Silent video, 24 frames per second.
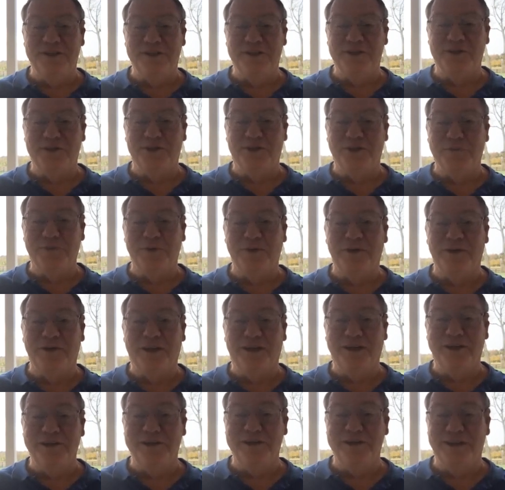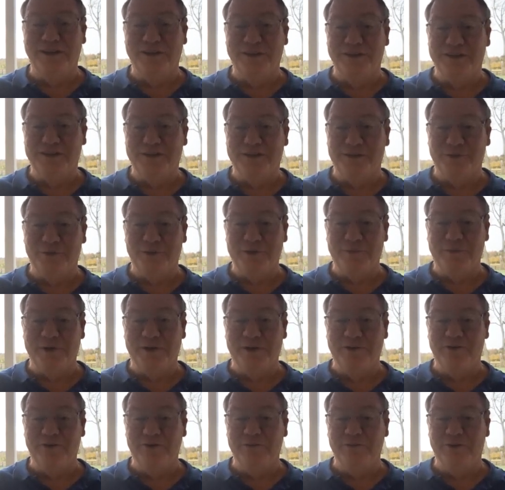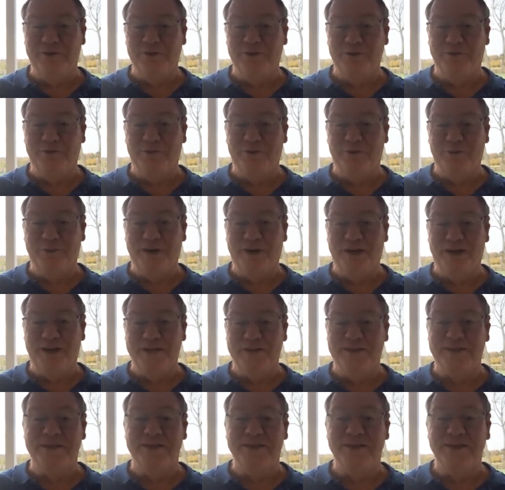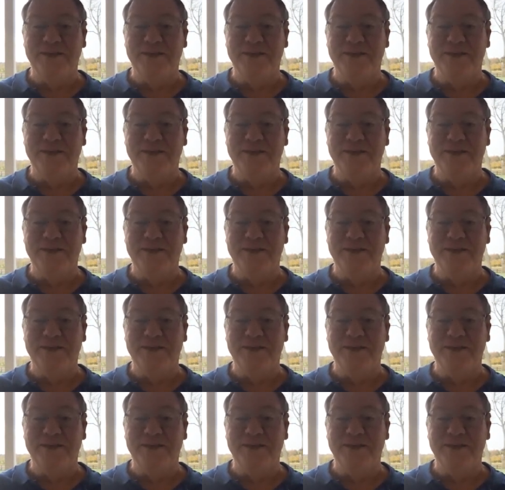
a sharp little house now. It's 3 bedroom, 2 full baths.